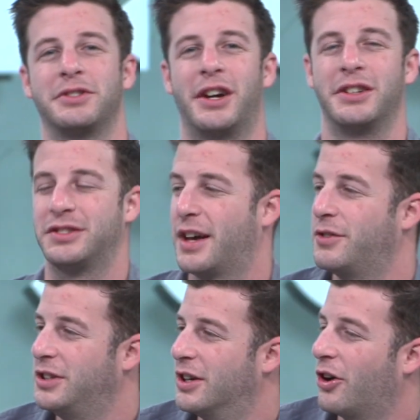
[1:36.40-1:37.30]
signed a
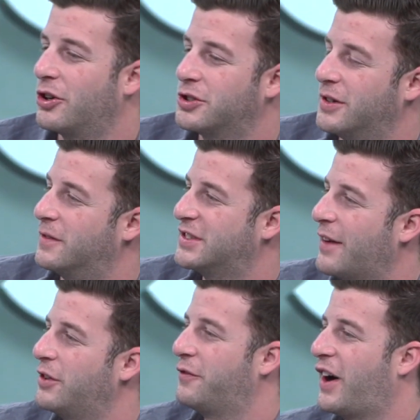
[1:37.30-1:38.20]
7-year,
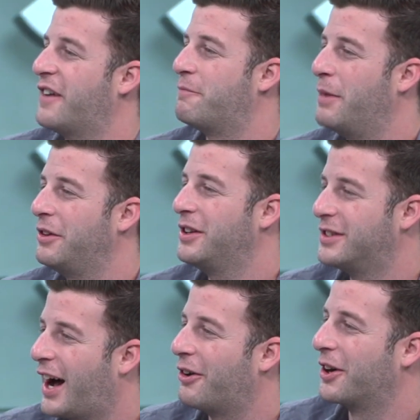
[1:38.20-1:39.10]
$175 million
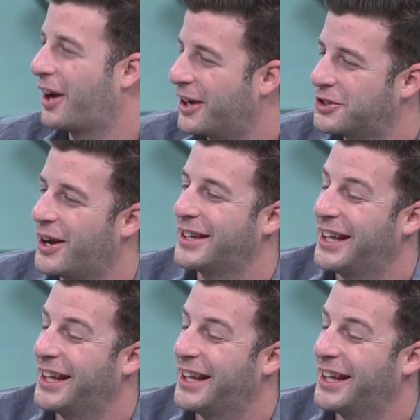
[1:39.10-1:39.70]
contract